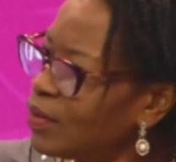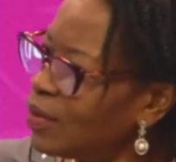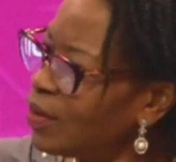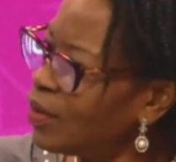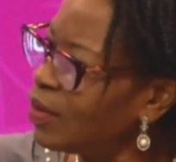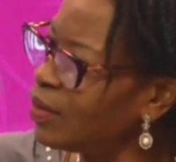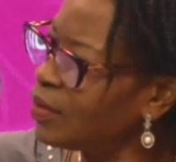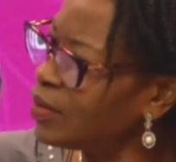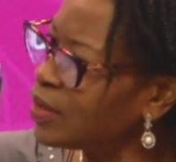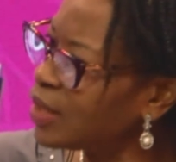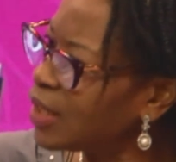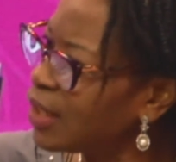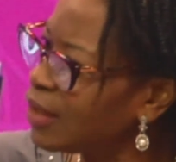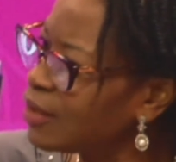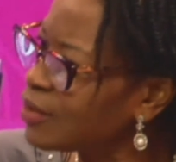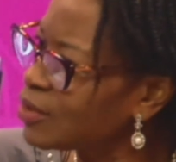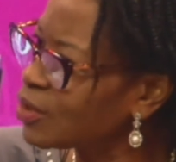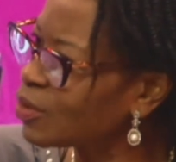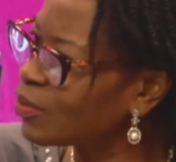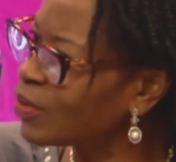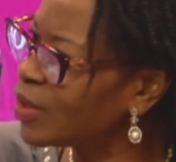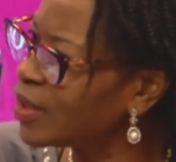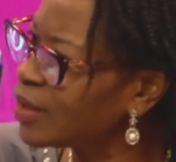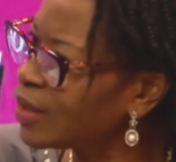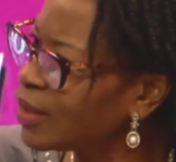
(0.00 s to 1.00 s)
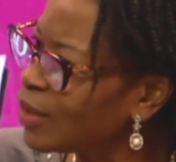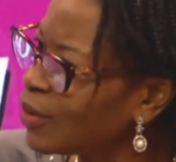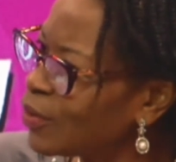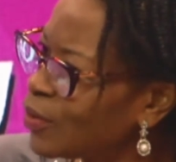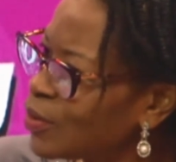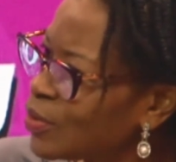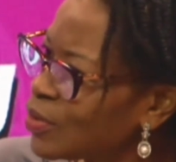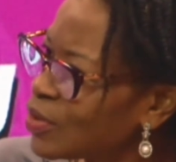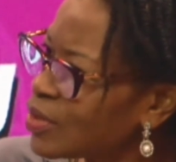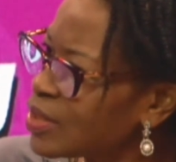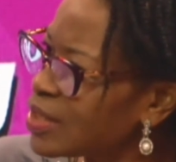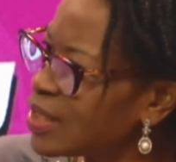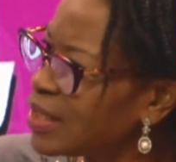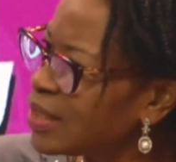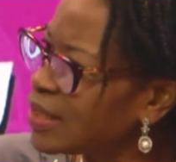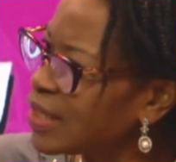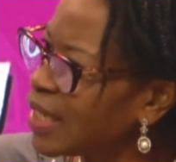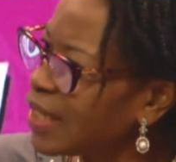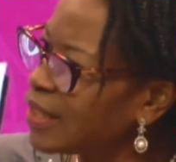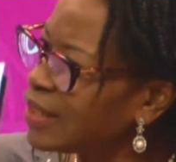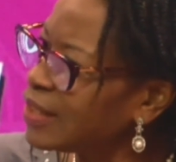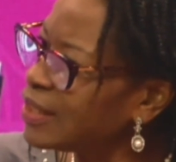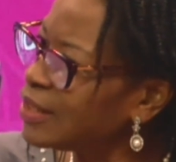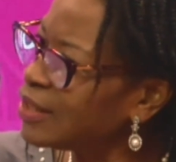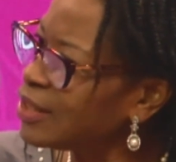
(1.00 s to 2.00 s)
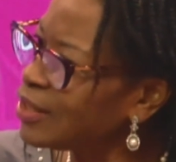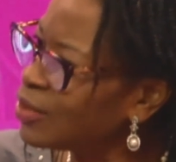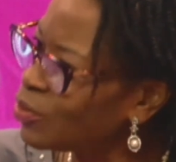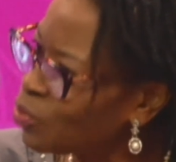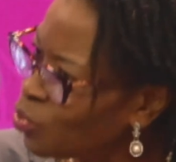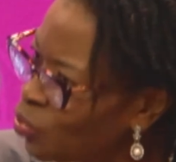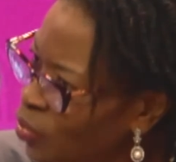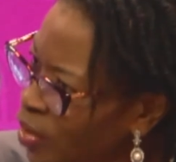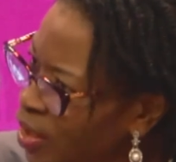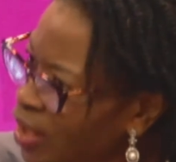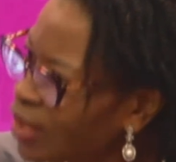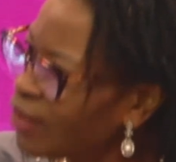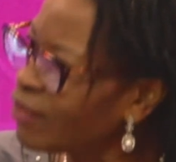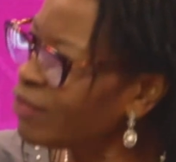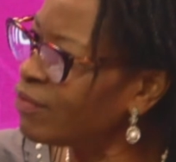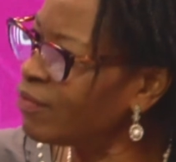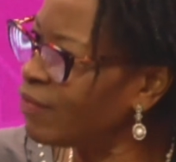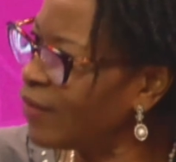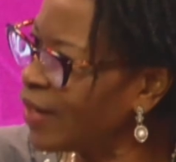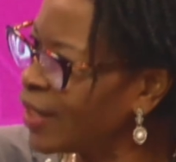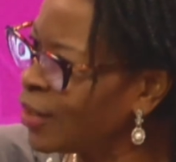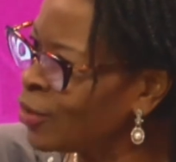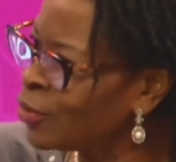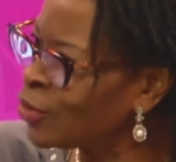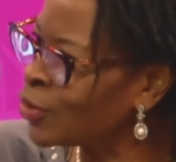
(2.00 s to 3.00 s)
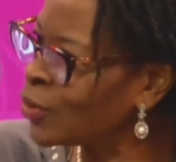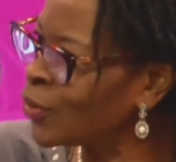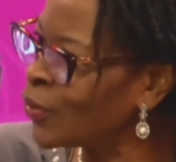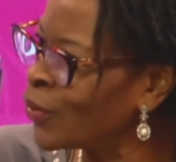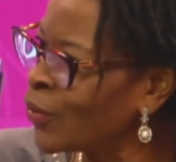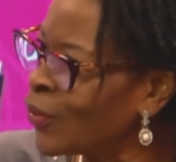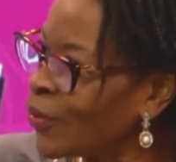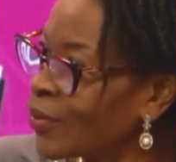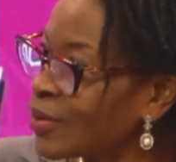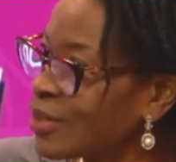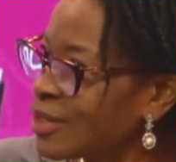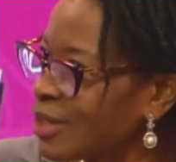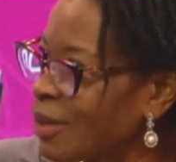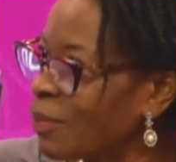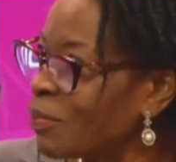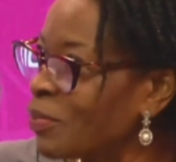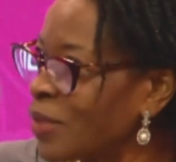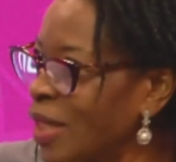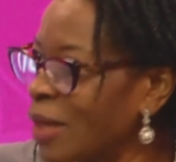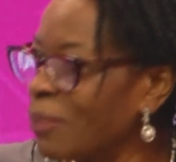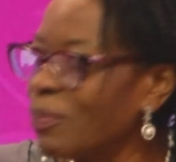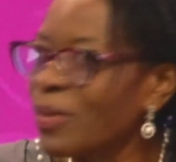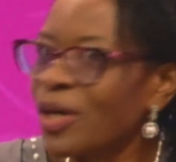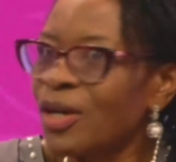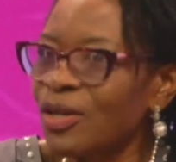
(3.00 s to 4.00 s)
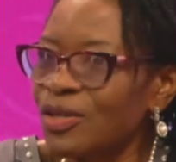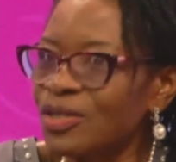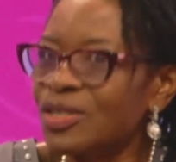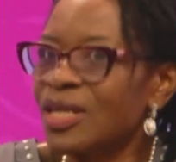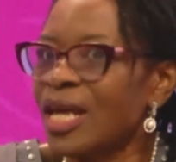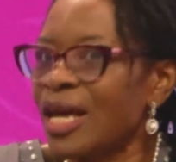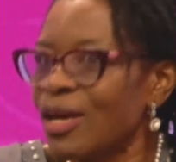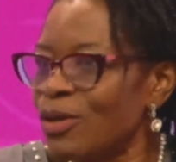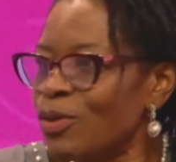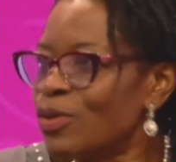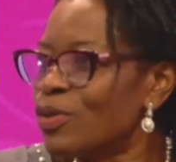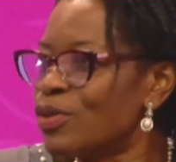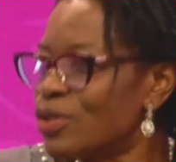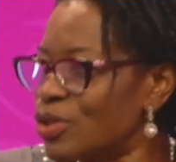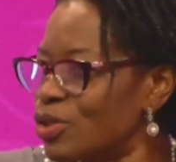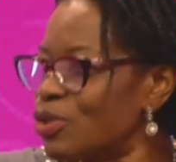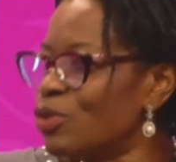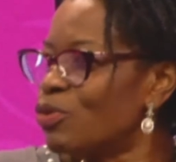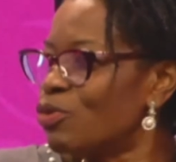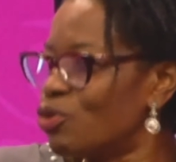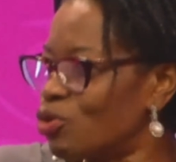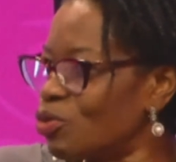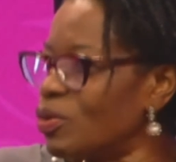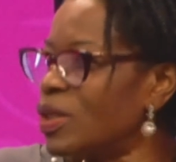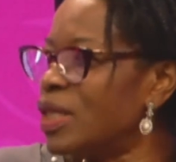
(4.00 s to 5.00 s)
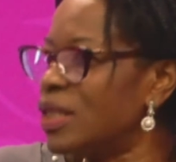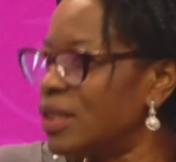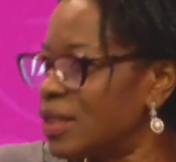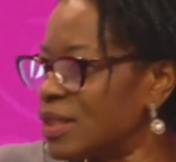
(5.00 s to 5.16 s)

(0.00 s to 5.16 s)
All the girls around are going to say, "Daddy, did we offend you or something?" Because they're used to doing this